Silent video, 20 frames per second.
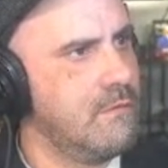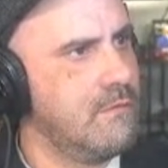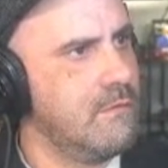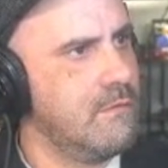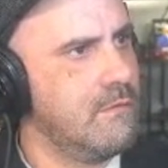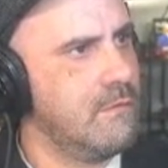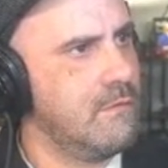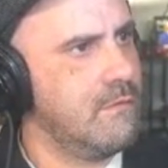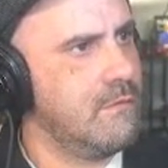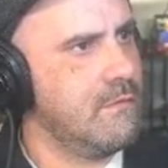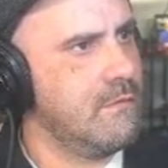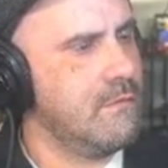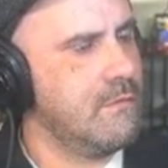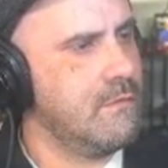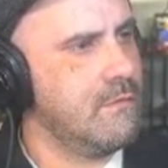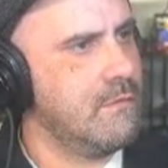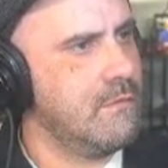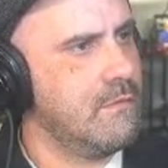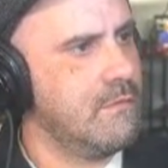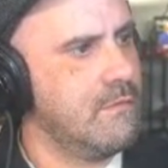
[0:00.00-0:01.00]

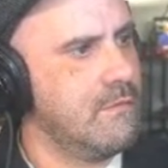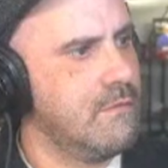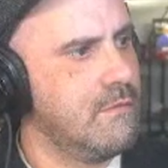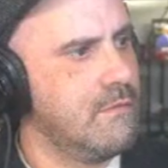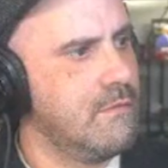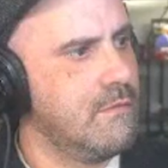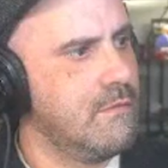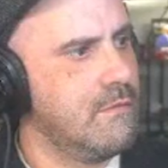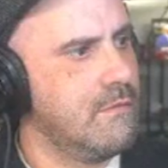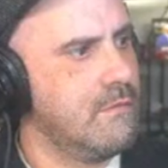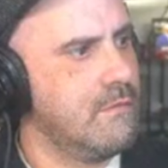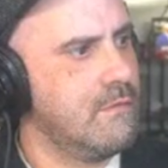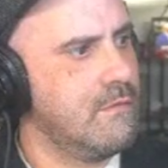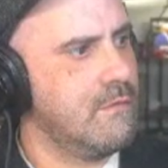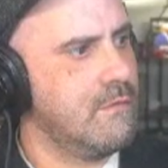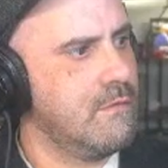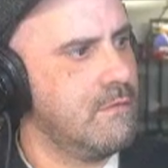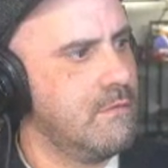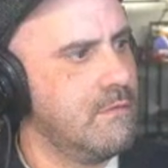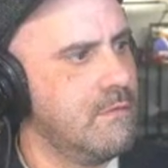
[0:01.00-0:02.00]

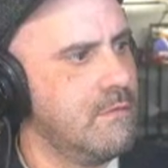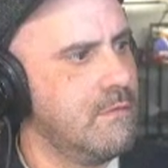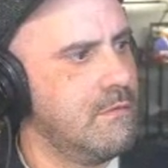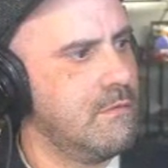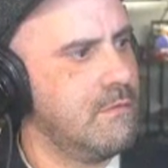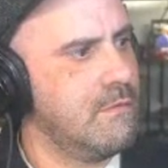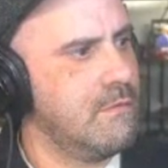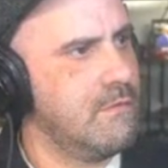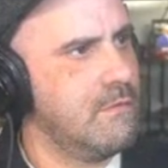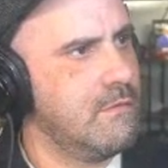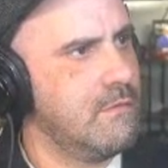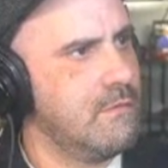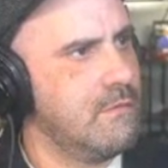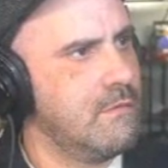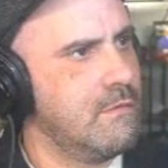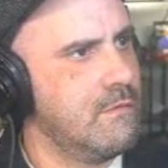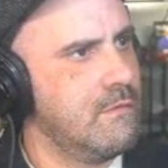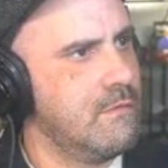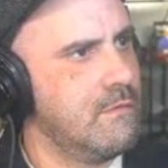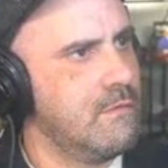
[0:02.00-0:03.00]

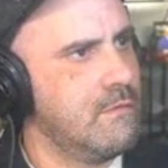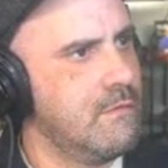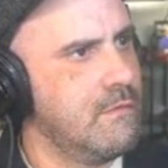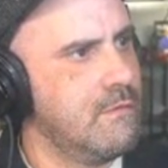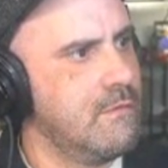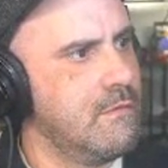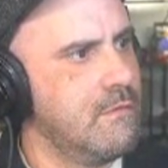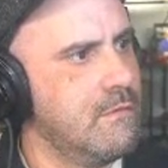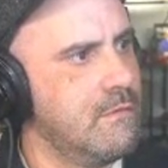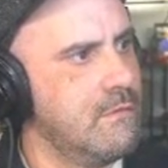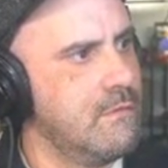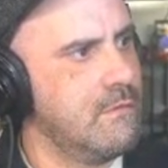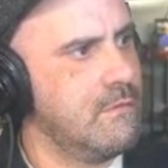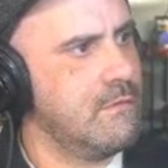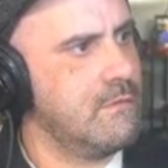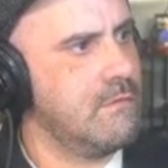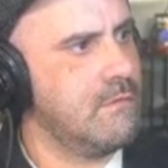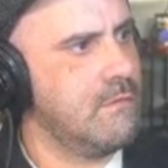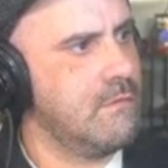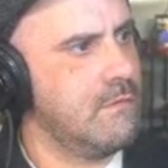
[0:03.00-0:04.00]

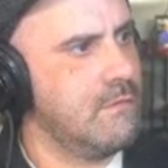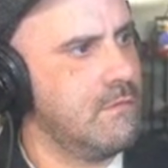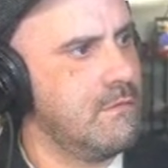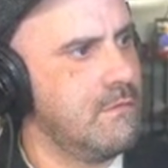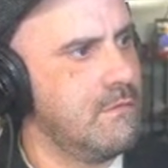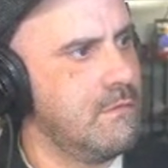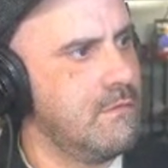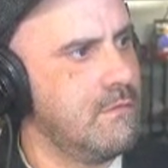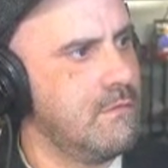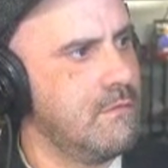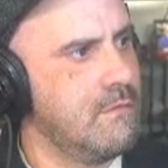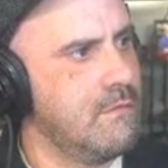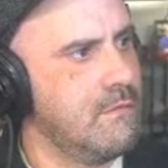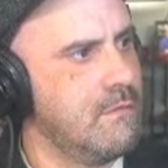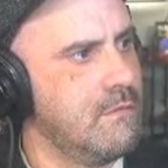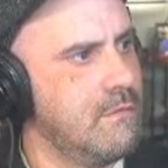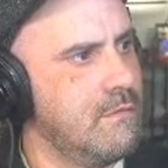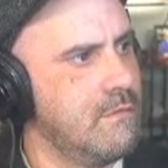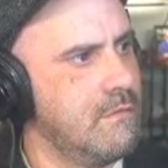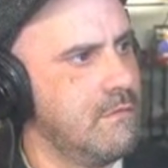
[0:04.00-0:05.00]

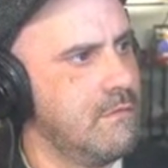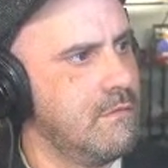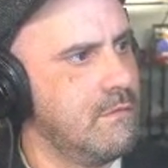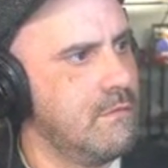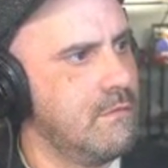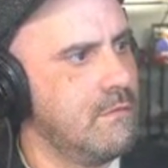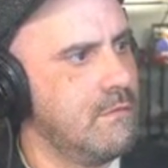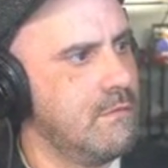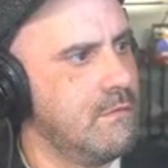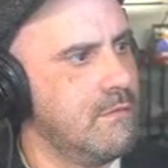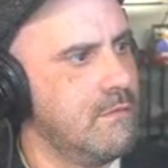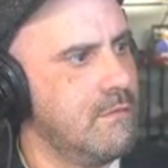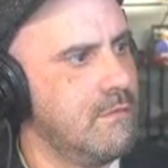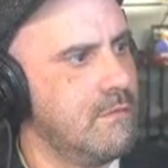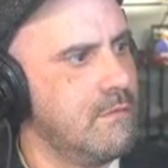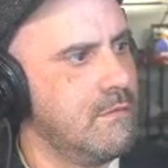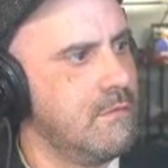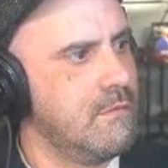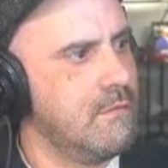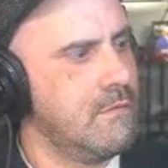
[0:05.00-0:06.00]

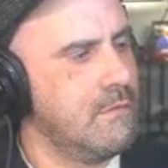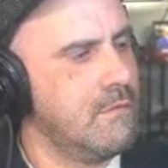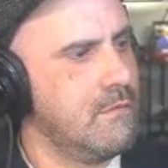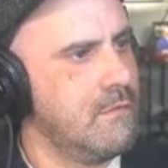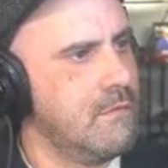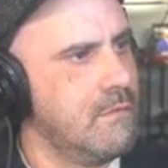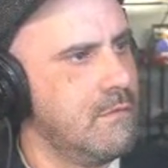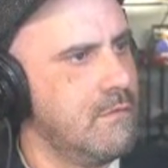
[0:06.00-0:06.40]
(silent)